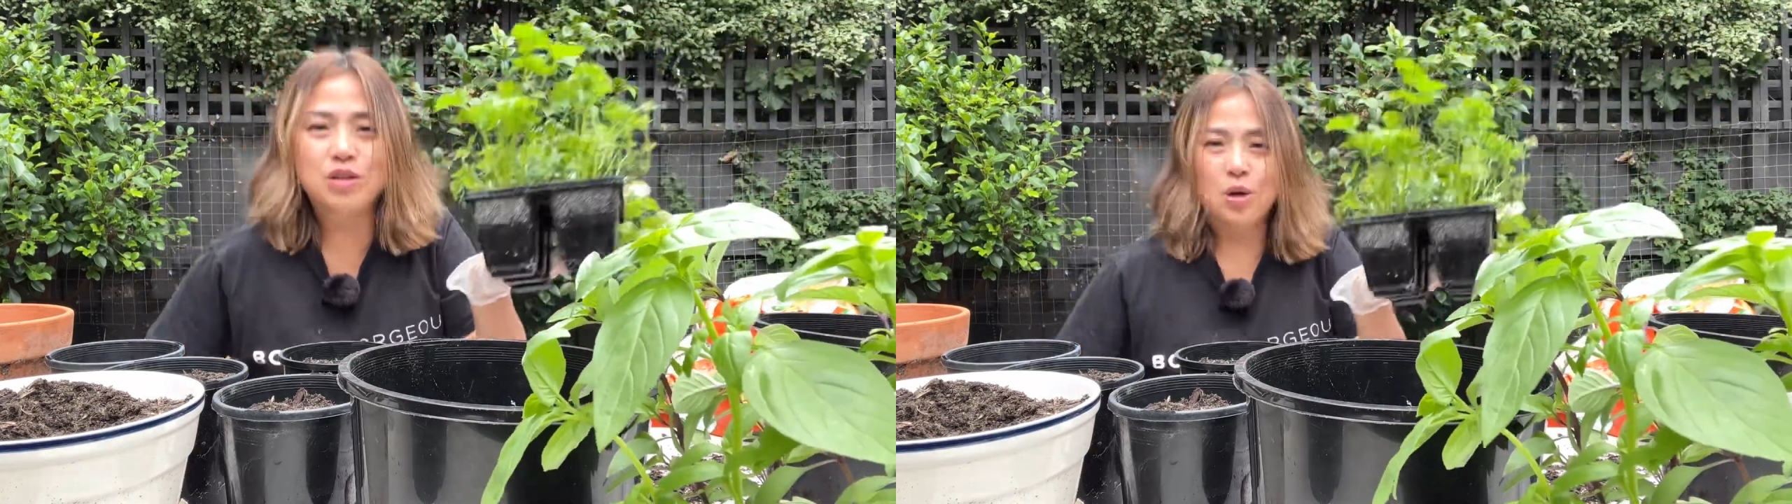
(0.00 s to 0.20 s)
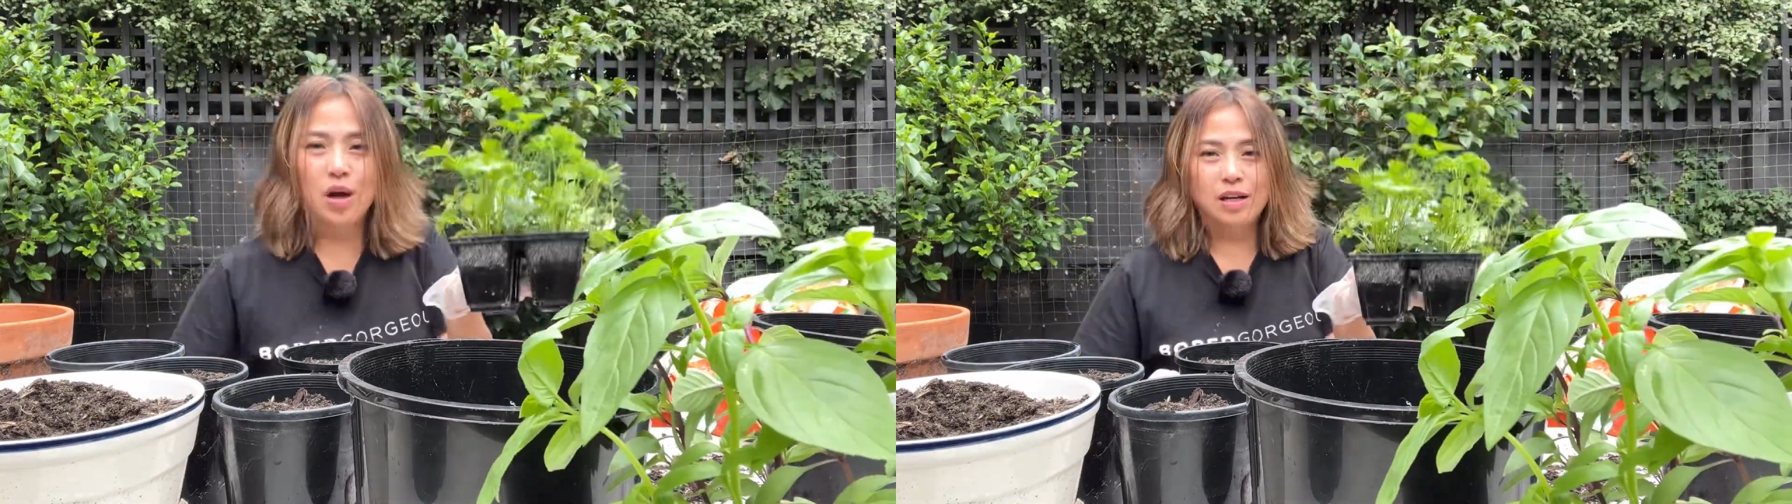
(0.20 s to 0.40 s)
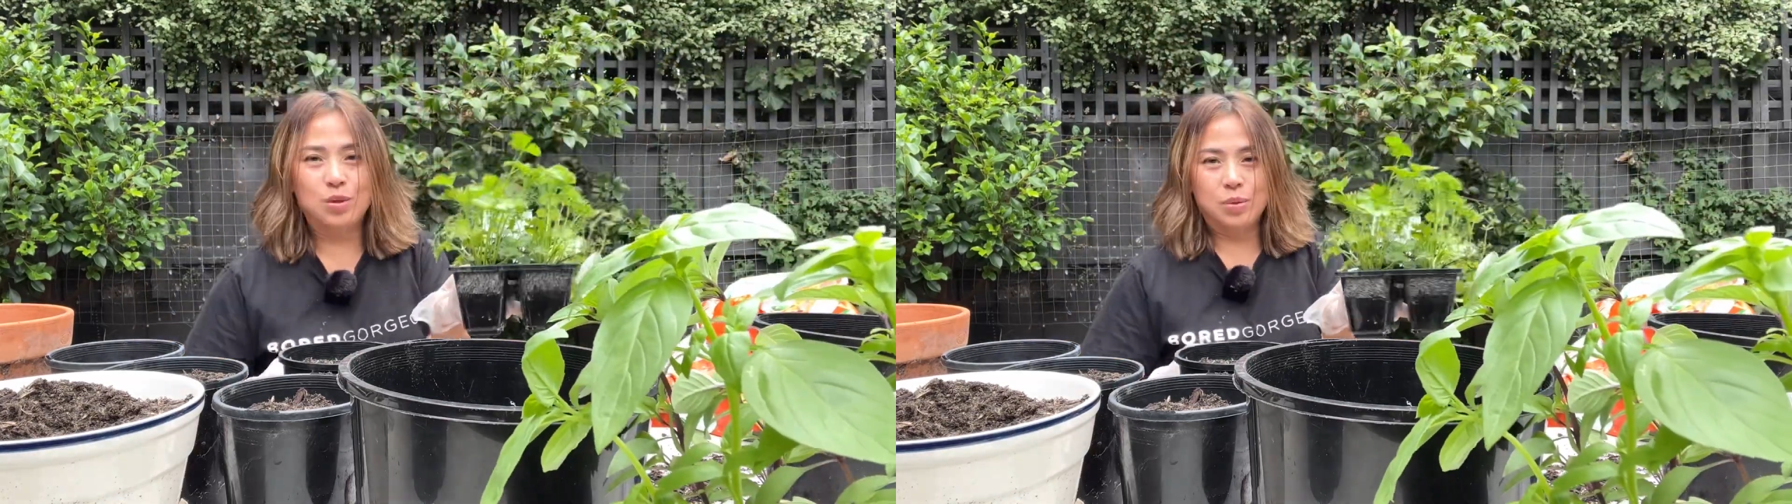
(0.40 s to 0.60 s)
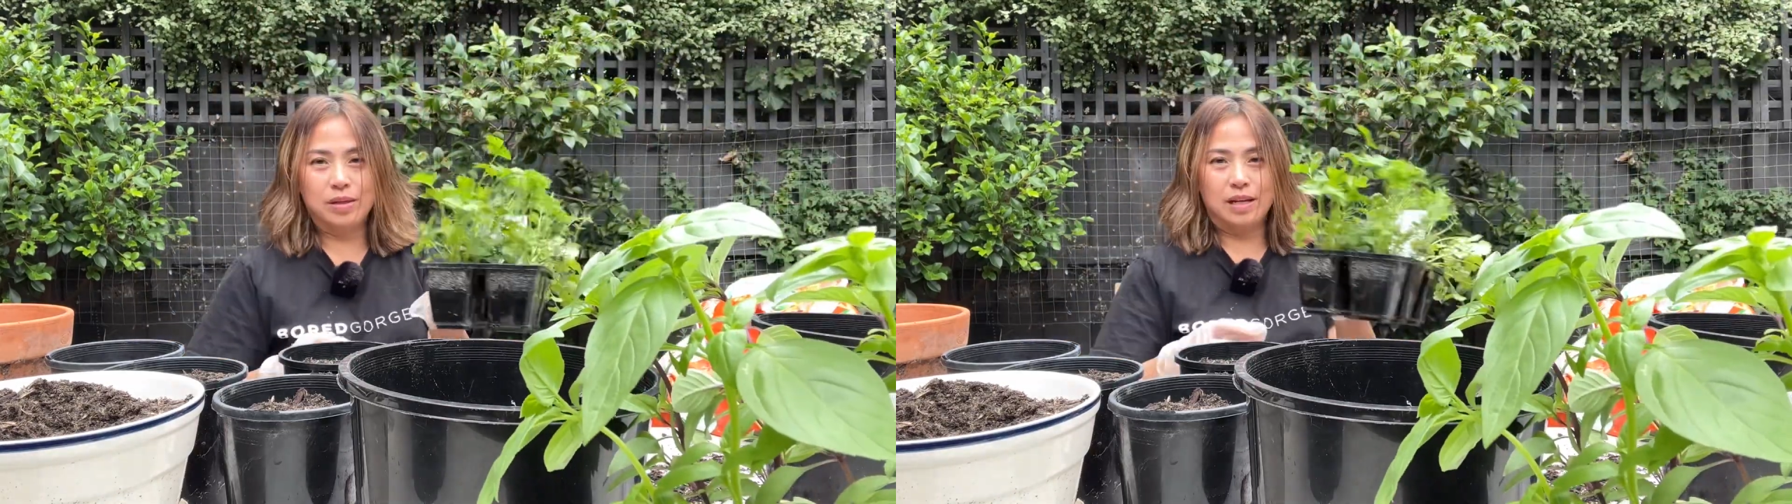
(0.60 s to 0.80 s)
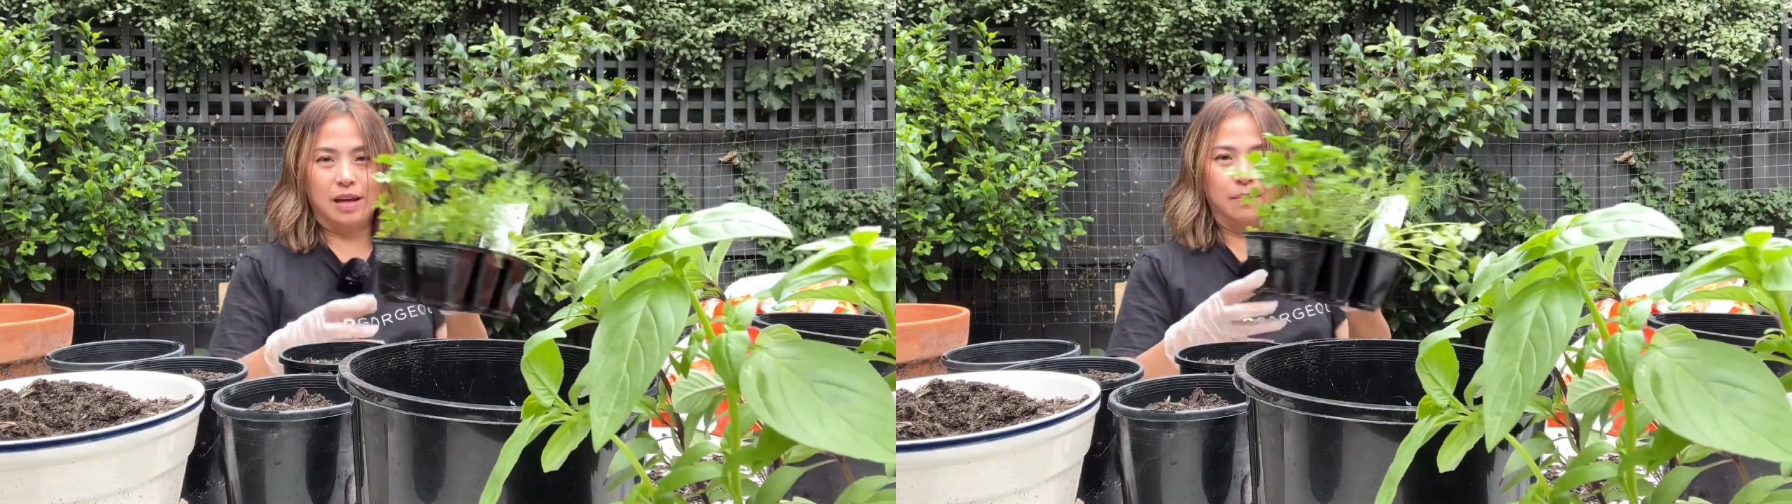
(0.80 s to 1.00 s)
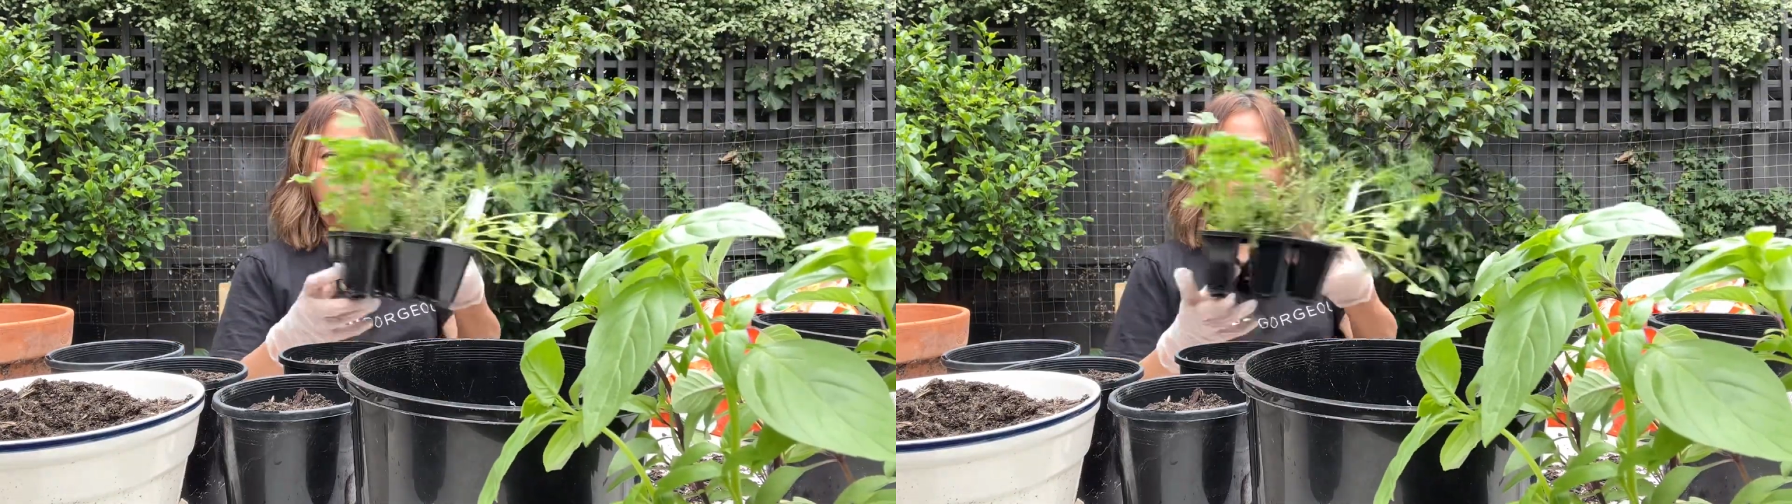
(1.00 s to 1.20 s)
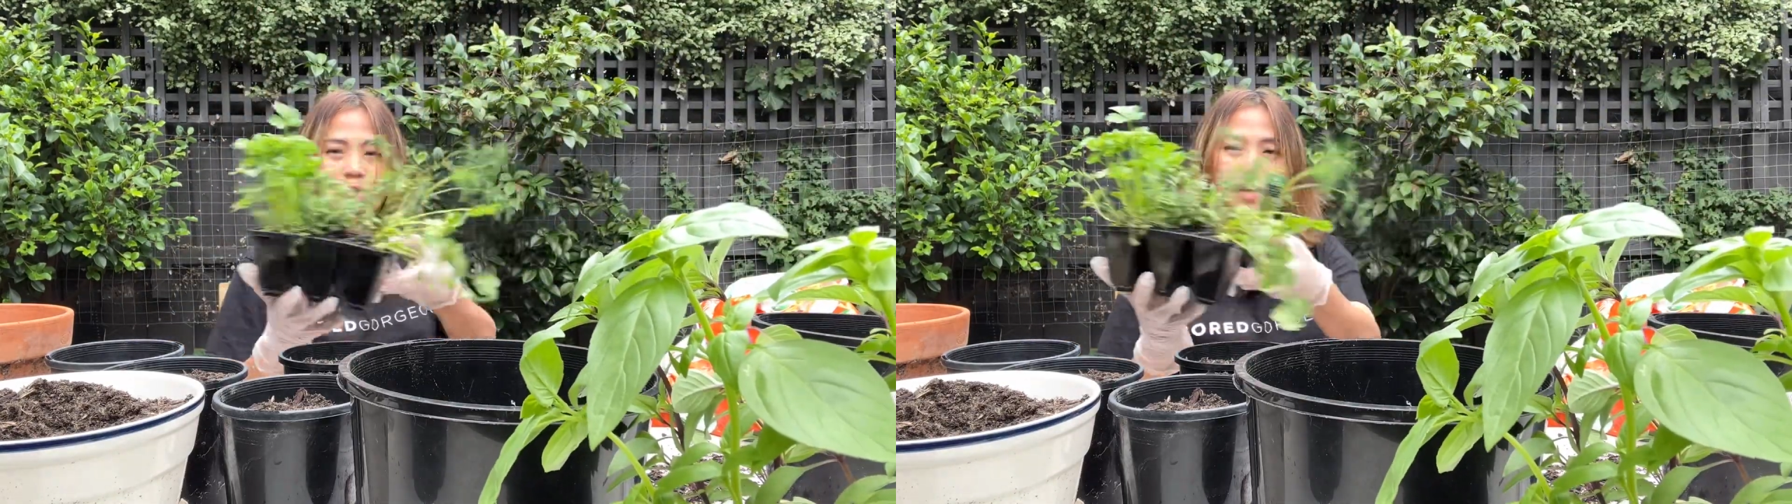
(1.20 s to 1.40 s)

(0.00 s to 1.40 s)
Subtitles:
try to attempt